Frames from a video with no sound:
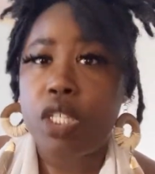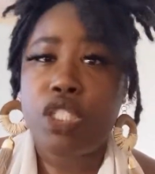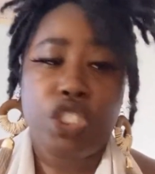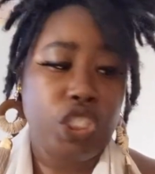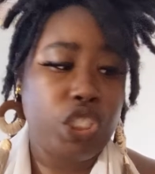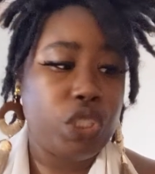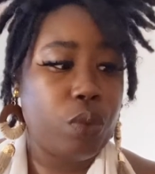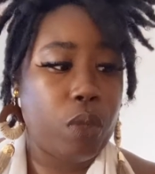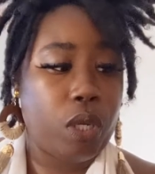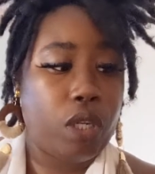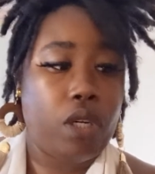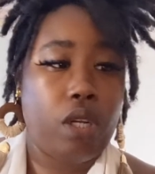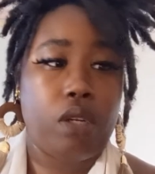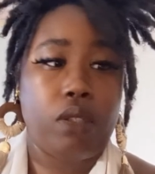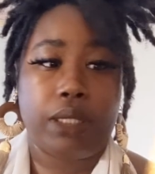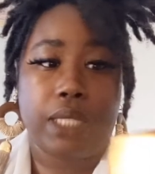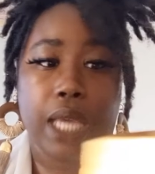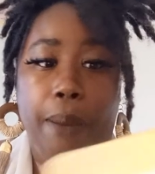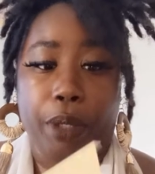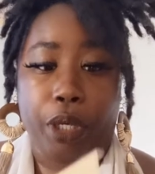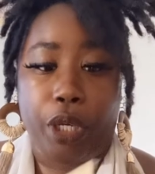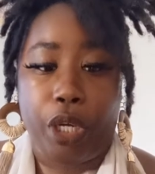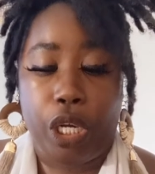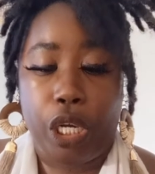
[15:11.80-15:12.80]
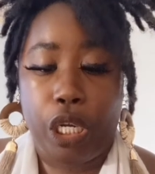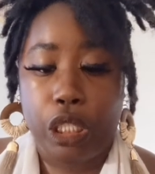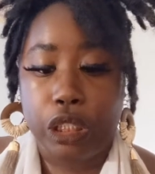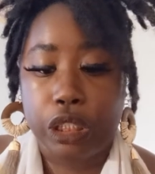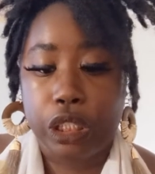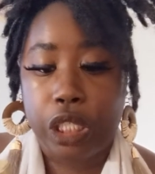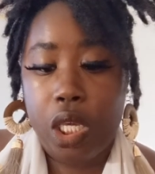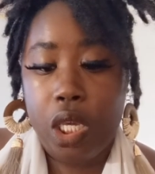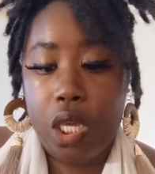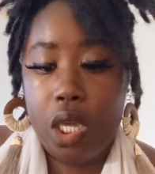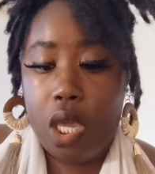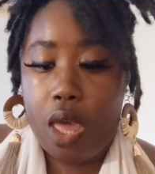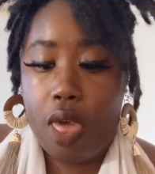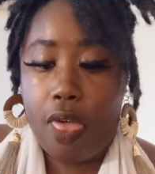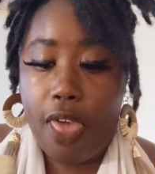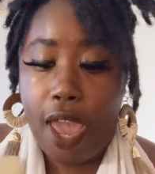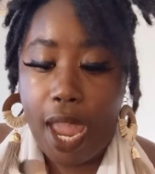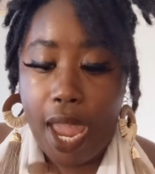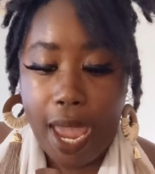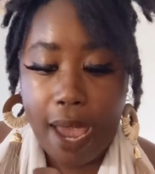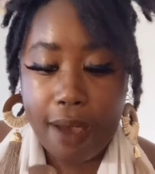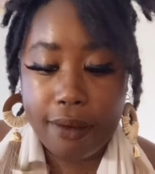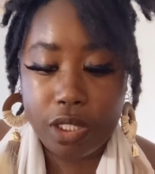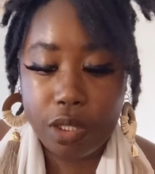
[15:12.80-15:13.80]
She's one of those type of girls. And
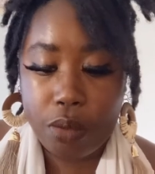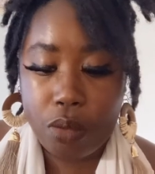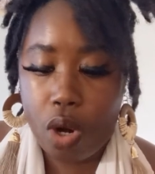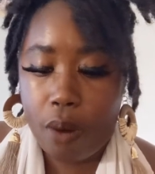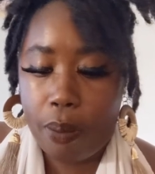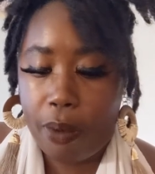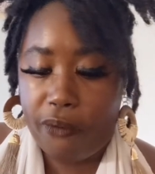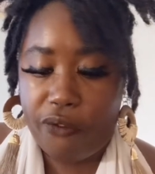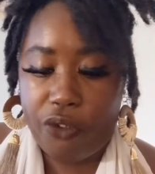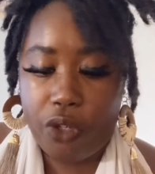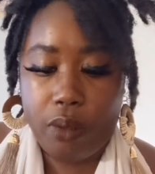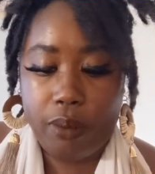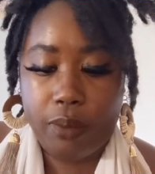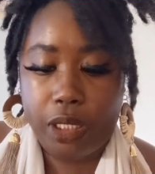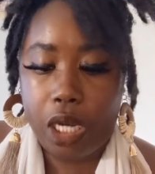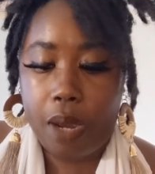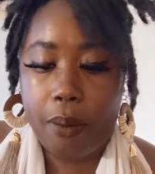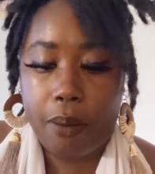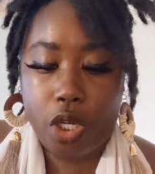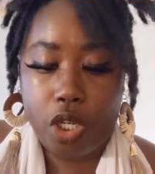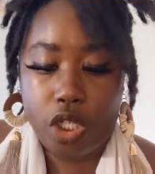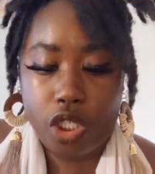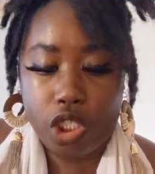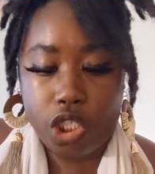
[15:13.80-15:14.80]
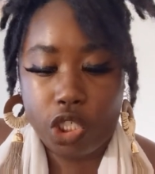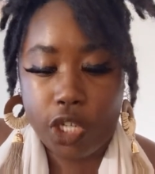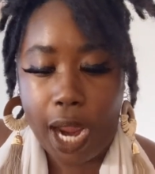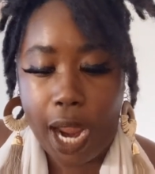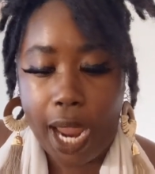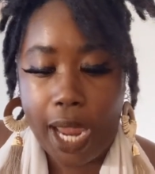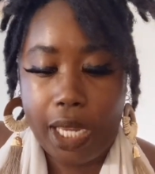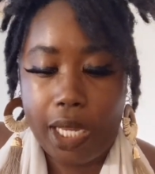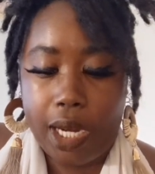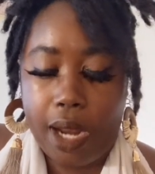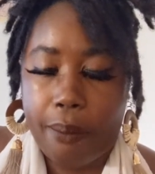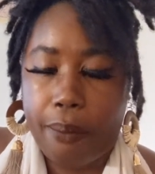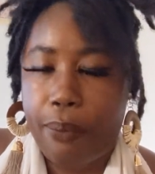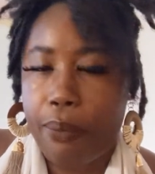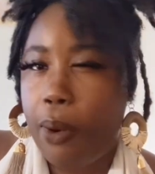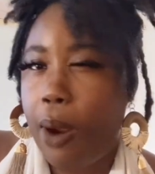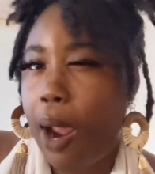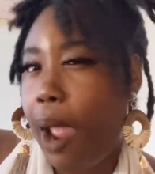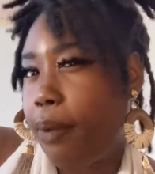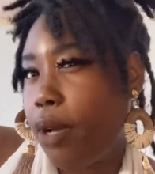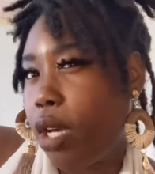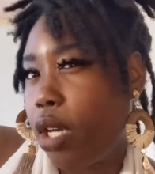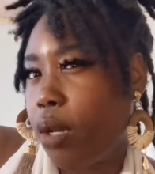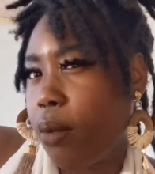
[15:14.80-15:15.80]
they have some more perfumes that I'm gonna try, and I'm
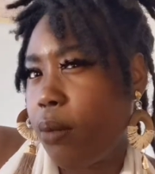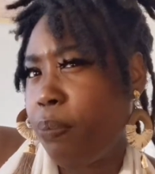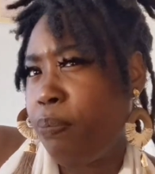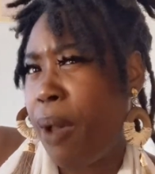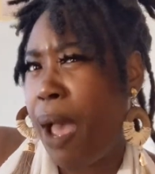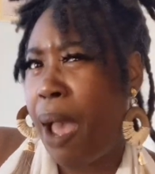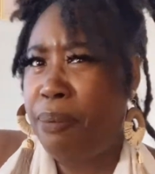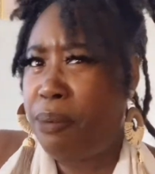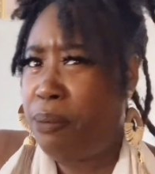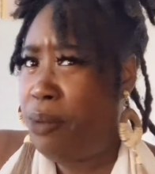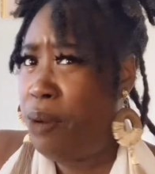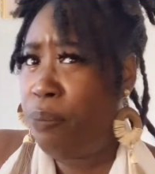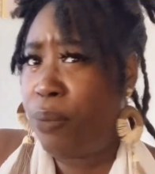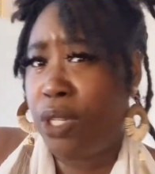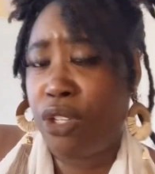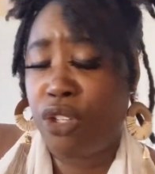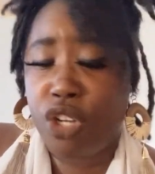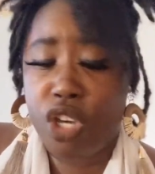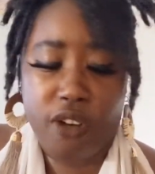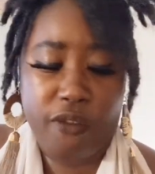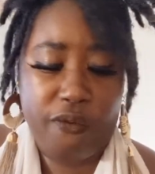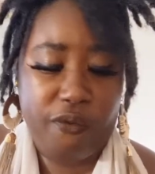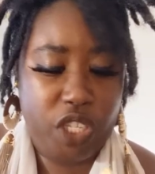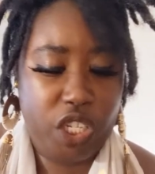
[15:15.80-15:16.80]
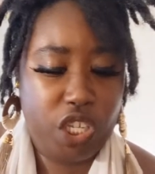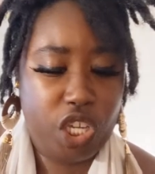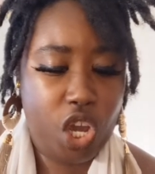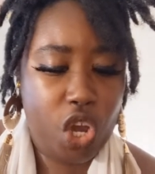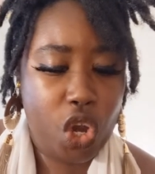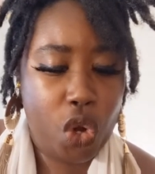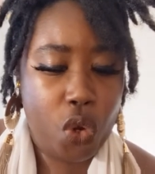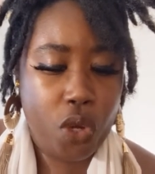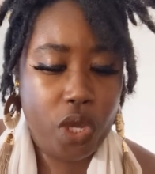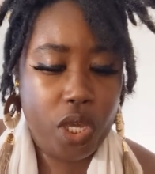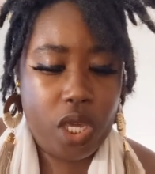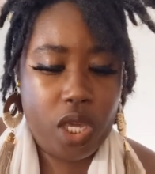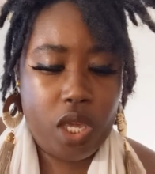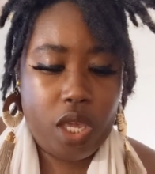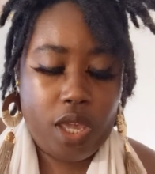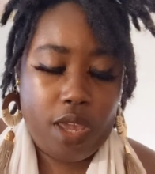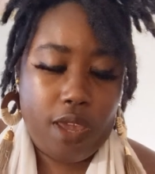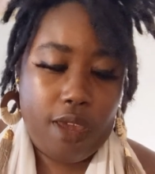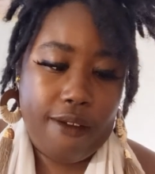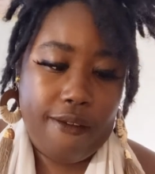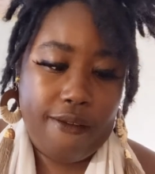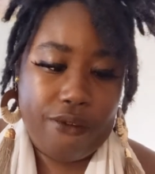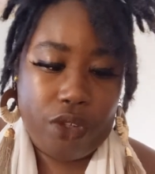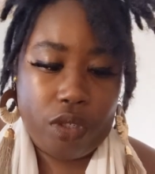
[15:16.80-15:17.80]
probably gonna pop them up in another video
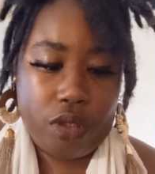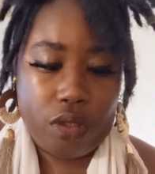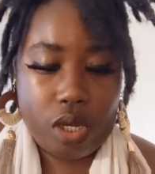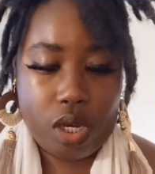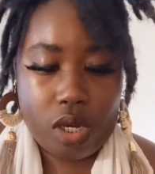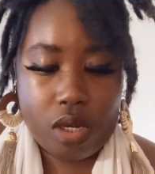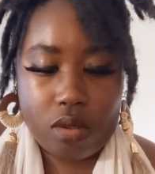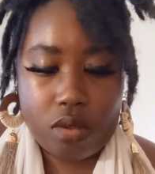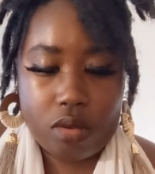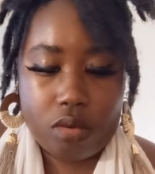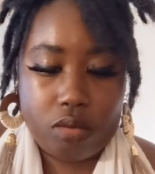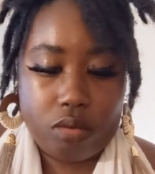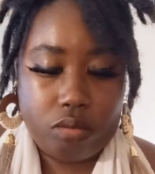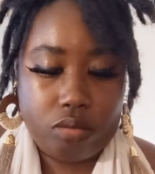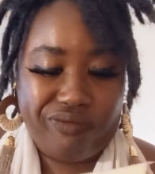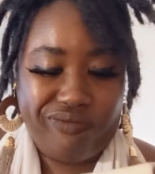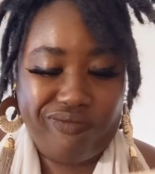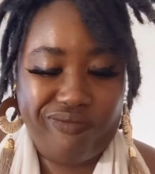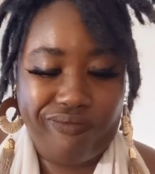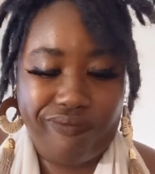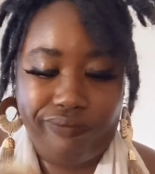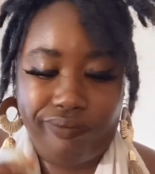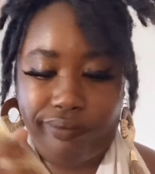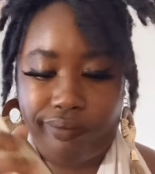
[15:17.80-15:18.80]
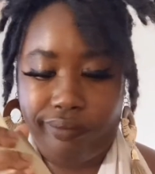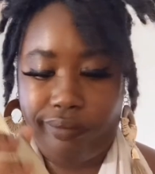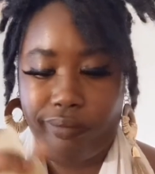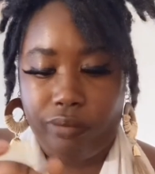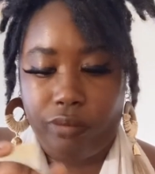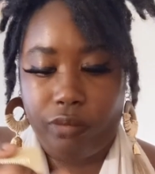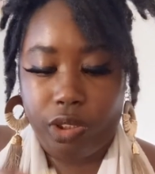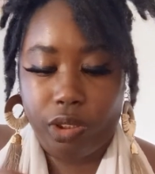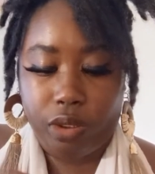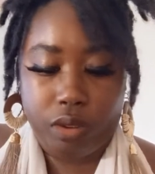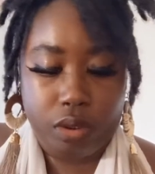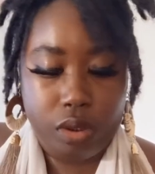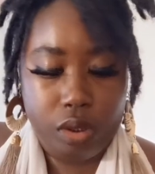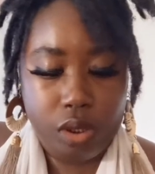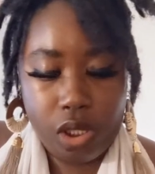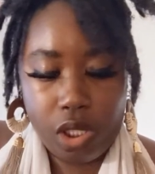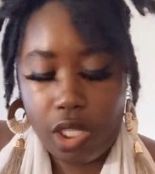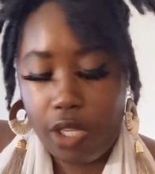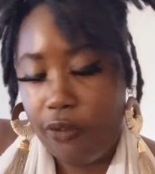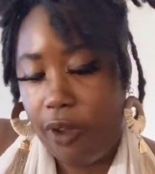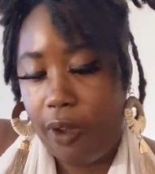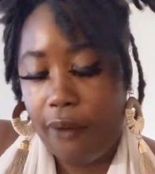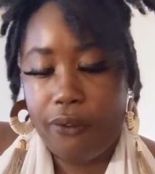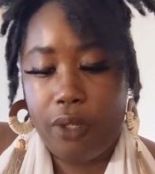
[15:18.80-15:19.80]
if you know
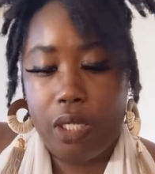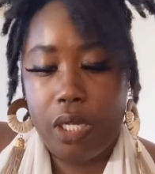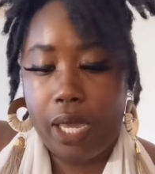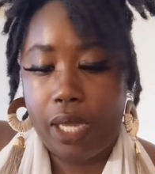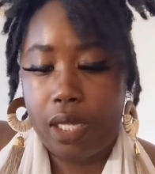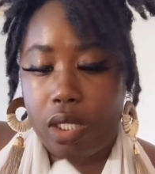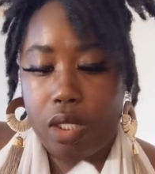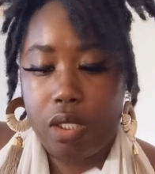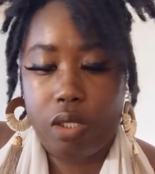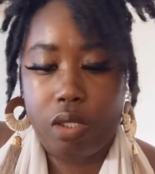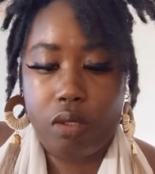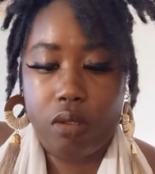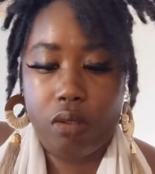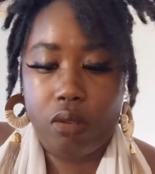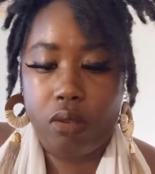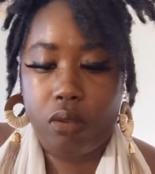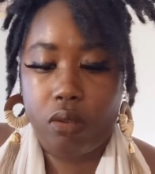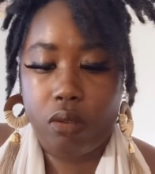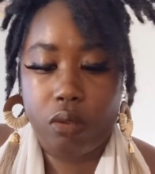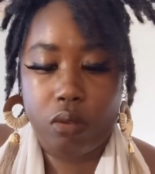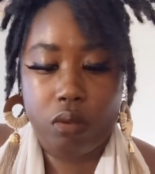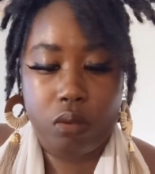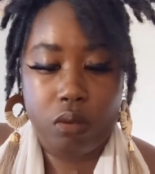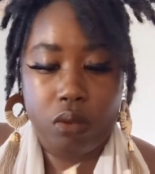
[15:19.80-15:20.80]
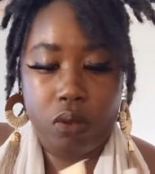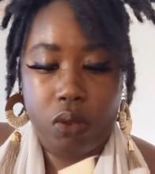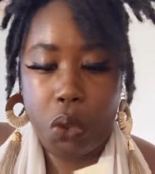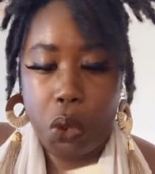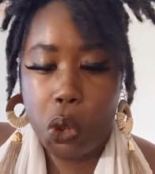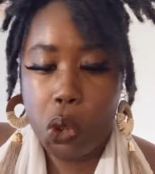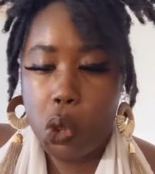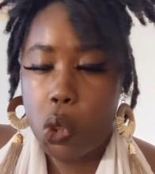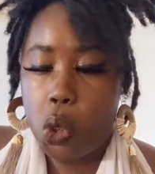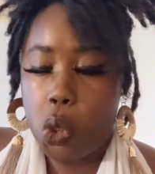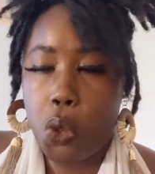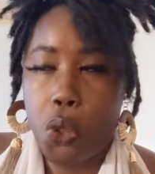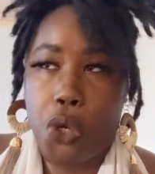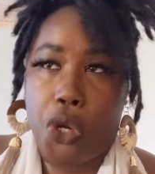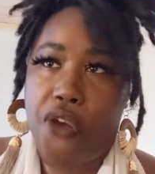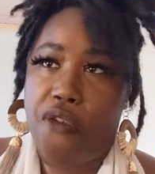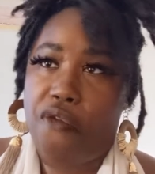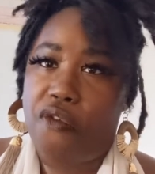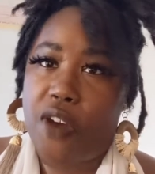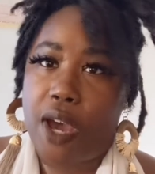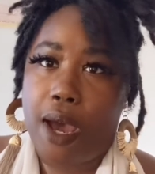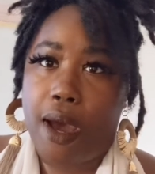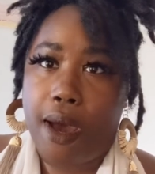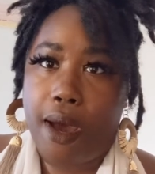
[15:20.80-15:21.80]
if I feel like it or
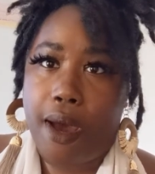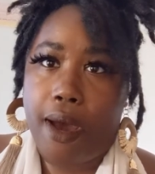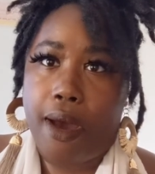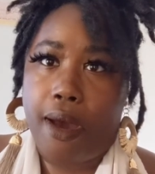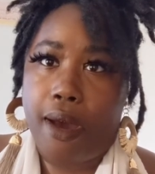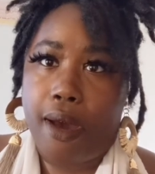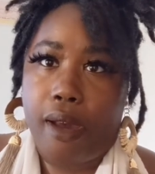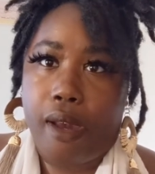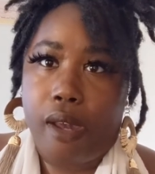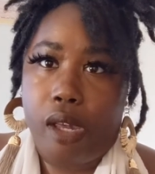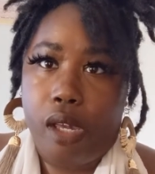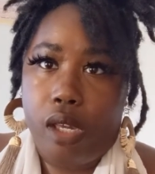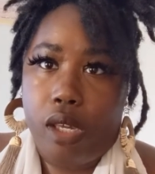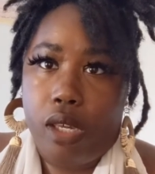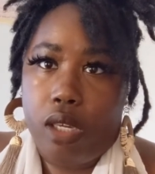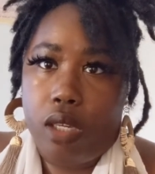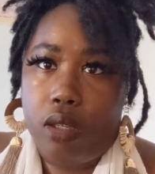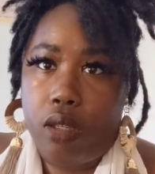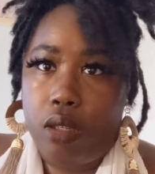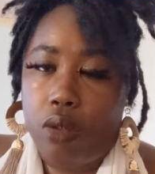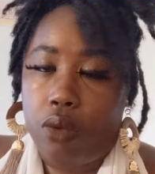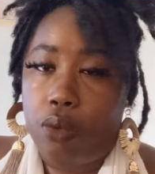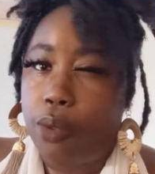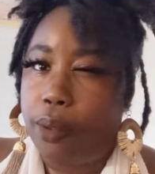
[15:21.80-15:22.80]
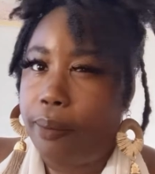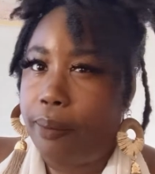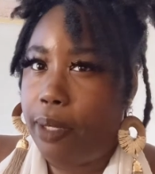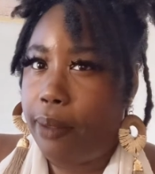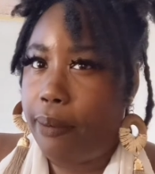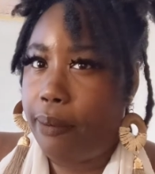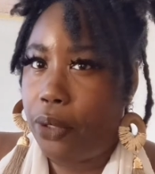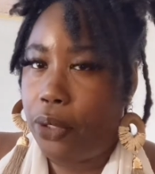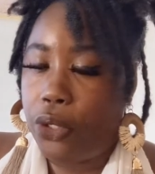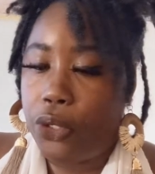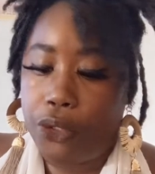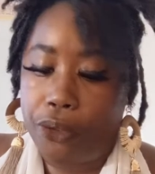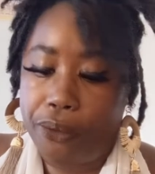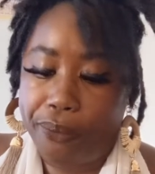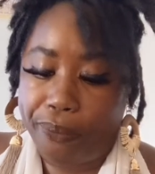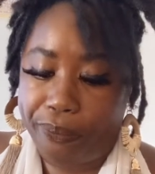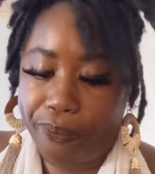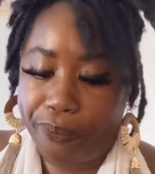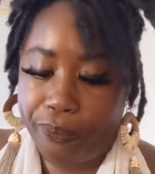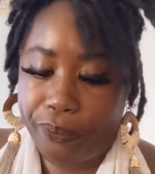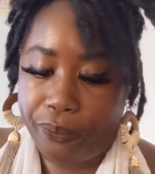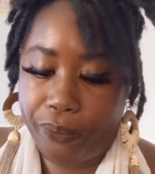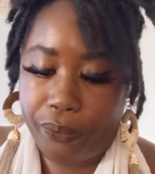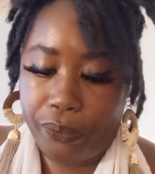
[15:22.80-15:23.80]
if I remember.
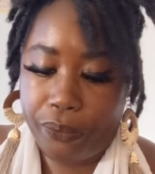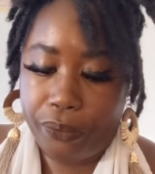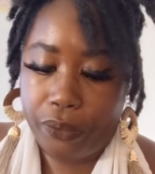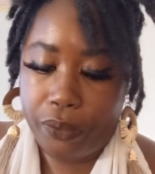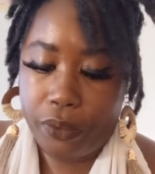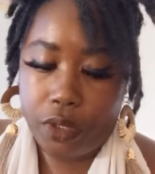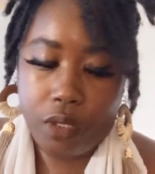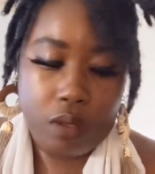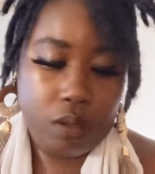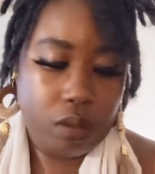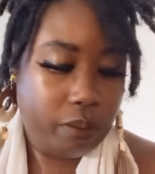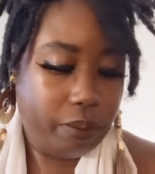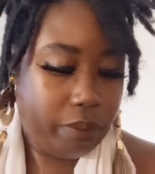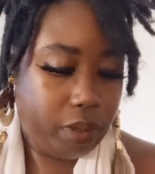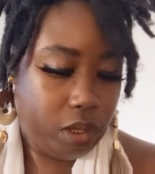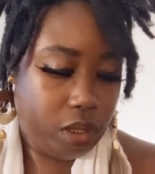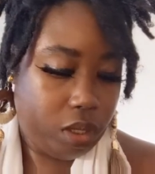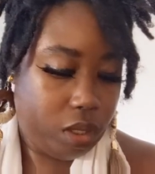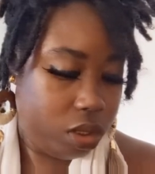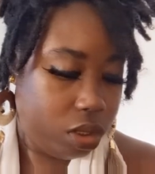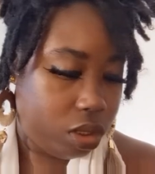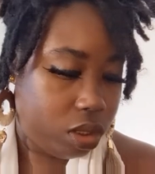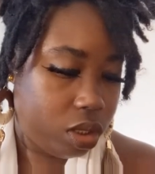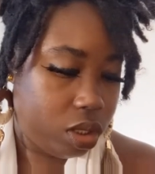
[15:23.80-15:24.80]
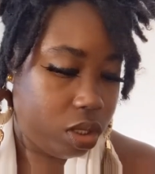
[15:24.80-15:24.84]
But